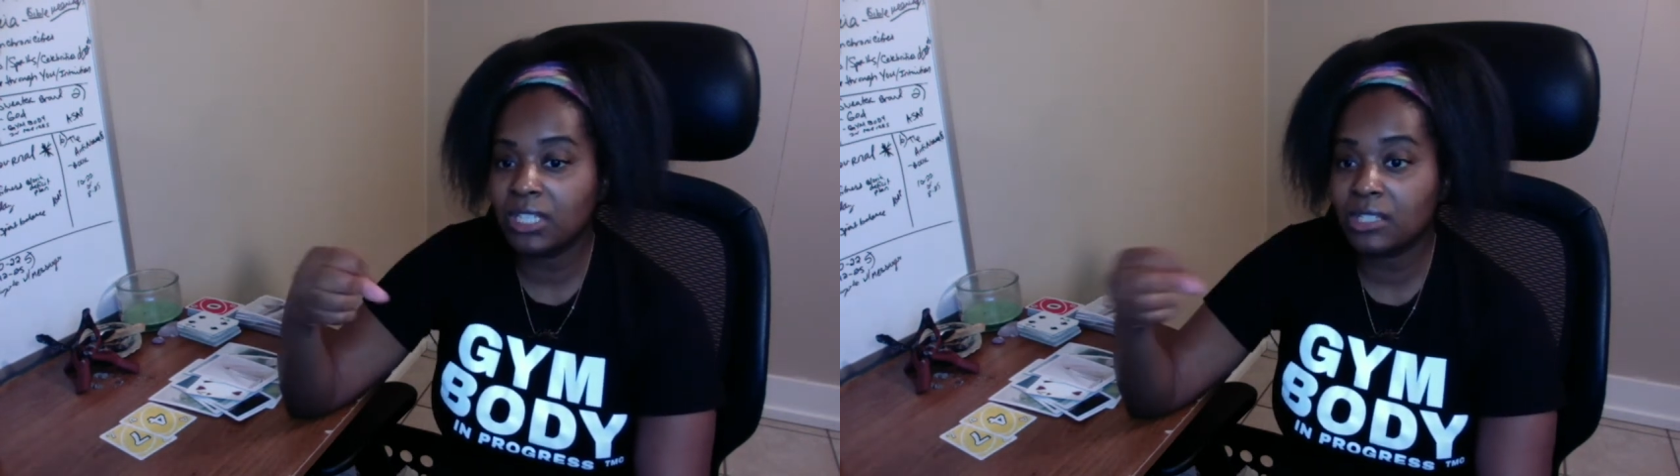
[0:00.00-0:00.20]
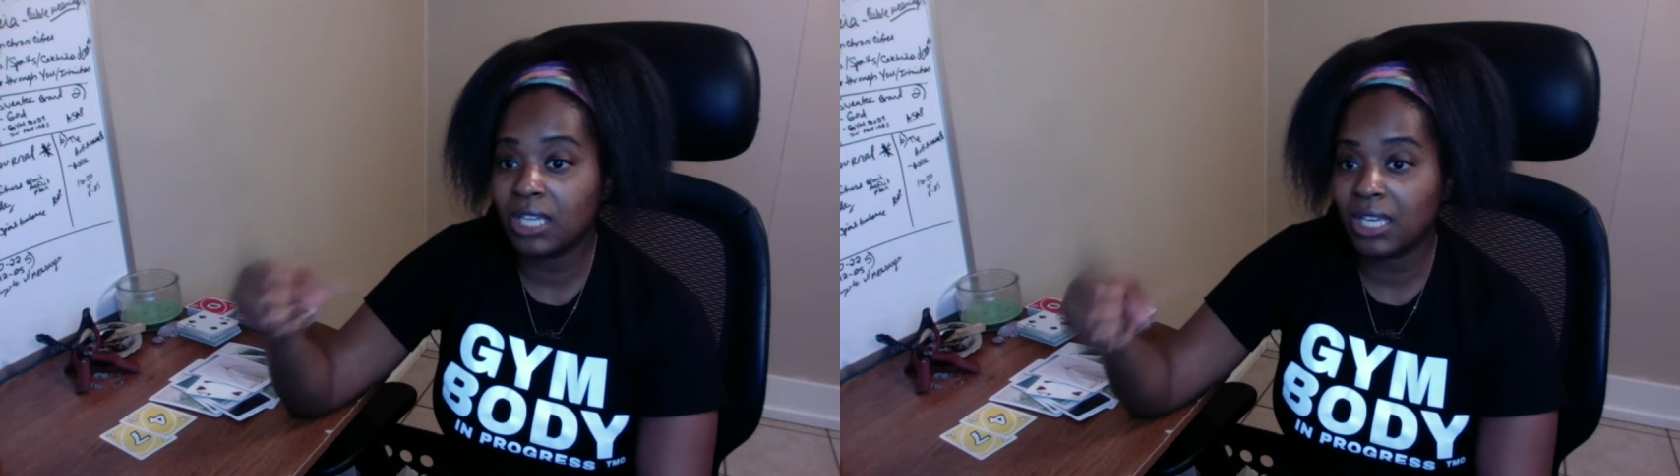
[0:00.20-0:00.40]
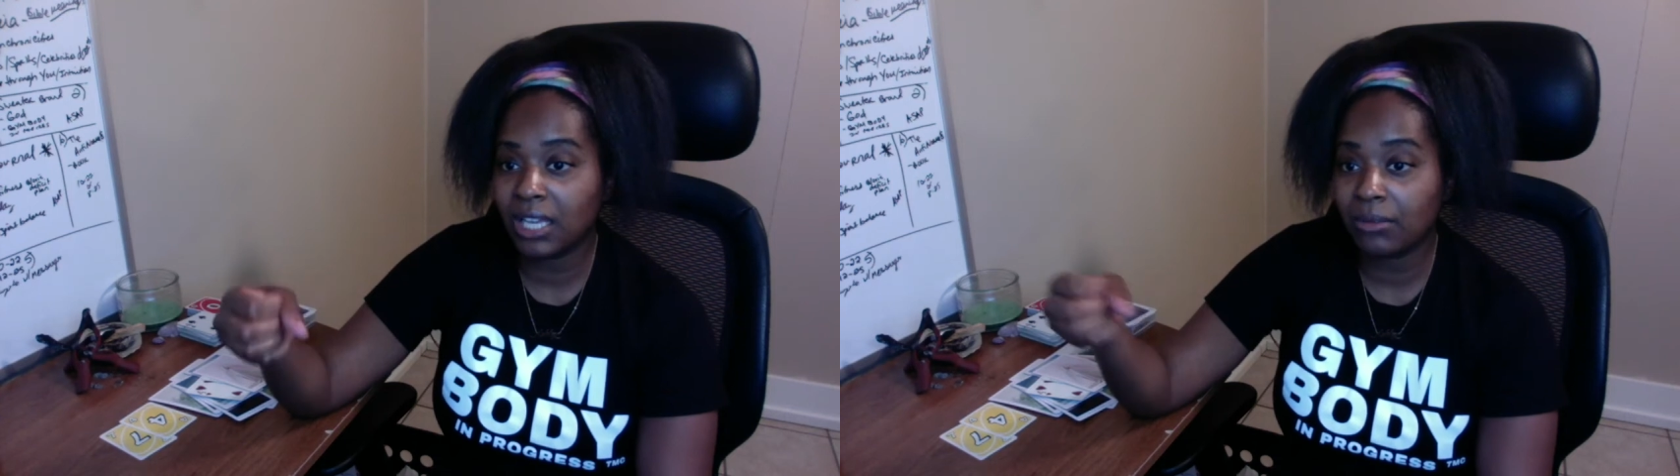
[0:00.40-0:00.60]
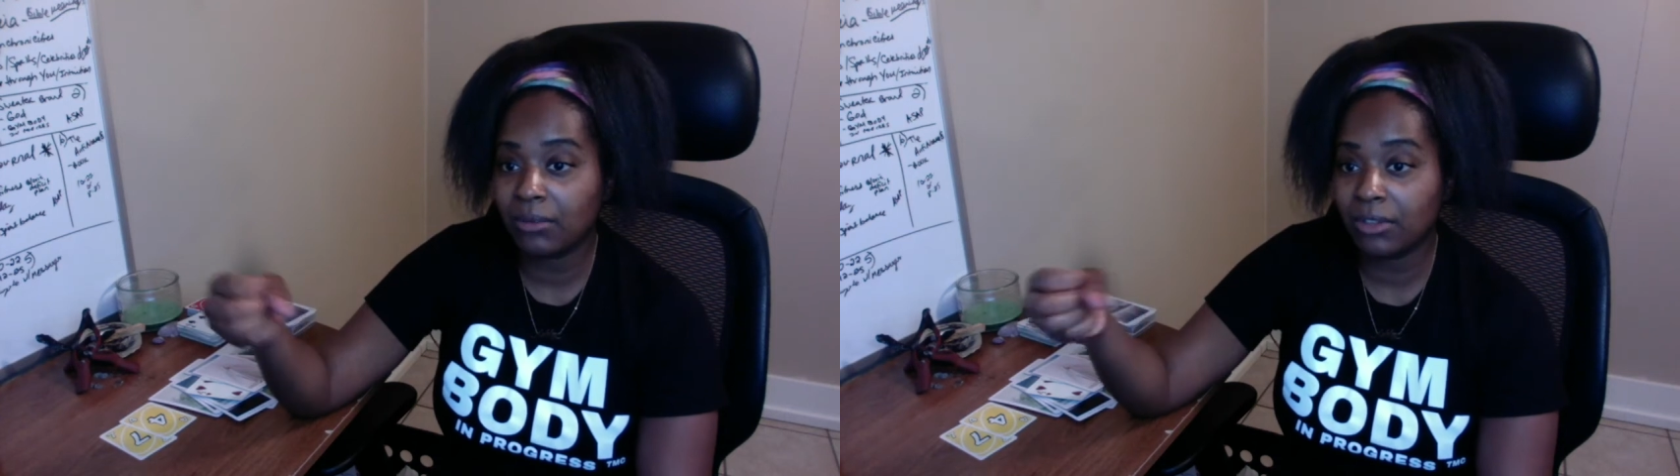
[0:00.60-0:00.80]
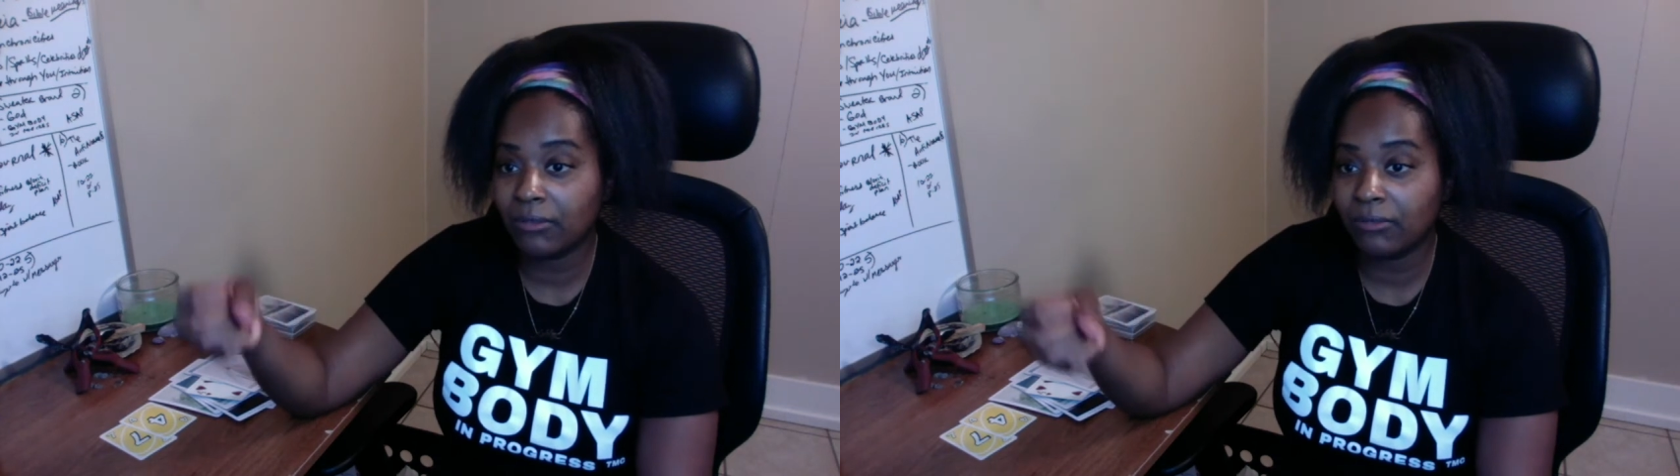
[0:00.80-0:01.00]
to connect with
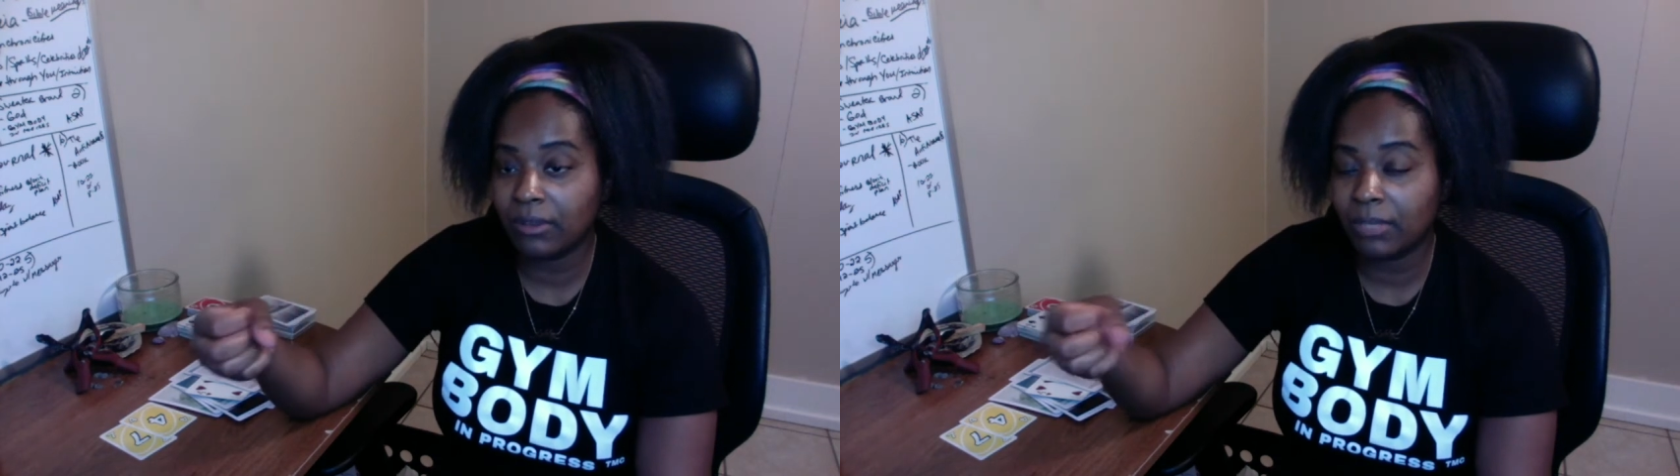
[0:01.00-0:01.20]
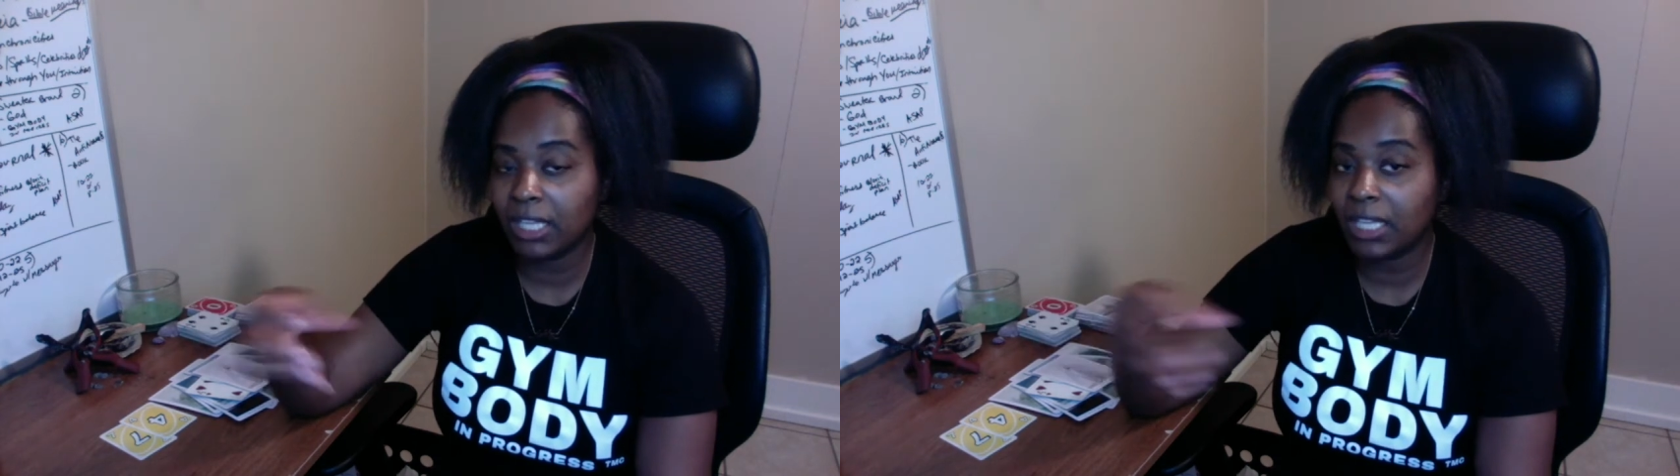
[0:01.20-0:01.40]
your feminine